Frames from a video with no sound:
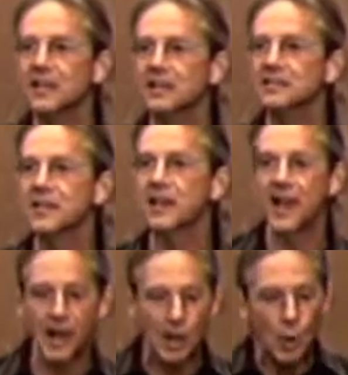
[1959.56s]
in and day
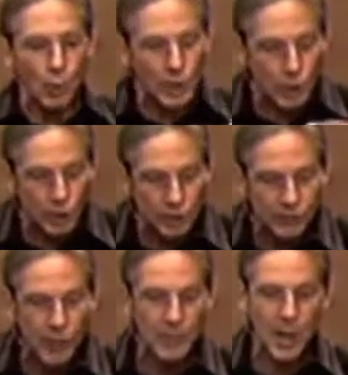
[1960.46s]
out. We learn
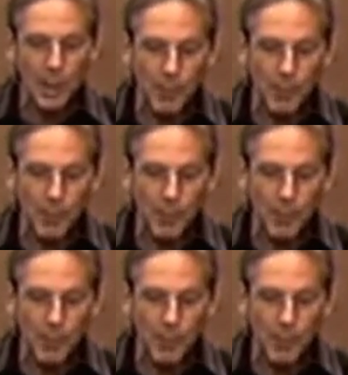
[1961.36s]
from it,